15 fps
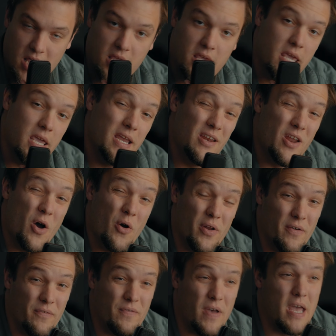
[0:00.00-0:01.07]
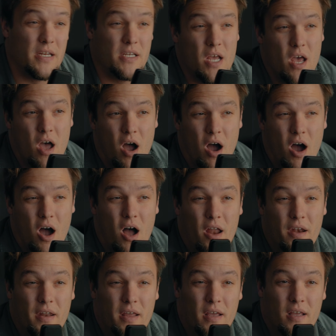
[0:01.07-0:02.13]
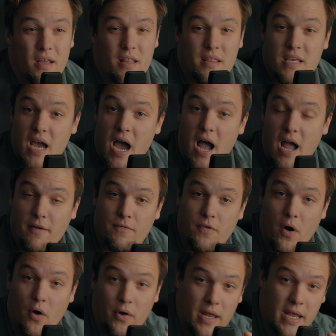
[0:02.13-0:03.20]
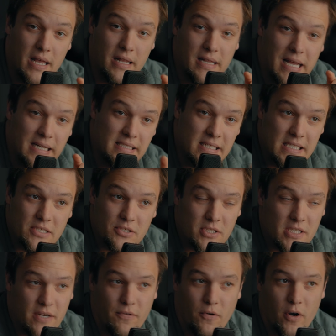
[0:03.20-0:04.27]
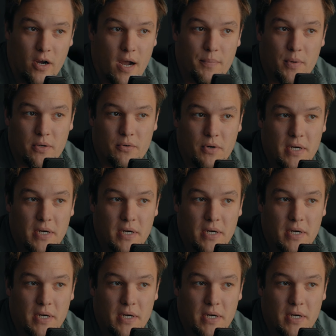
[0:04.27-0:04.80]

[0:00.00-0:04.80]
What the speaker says: Keynote event on the iPhone, and that's interesting for a couple of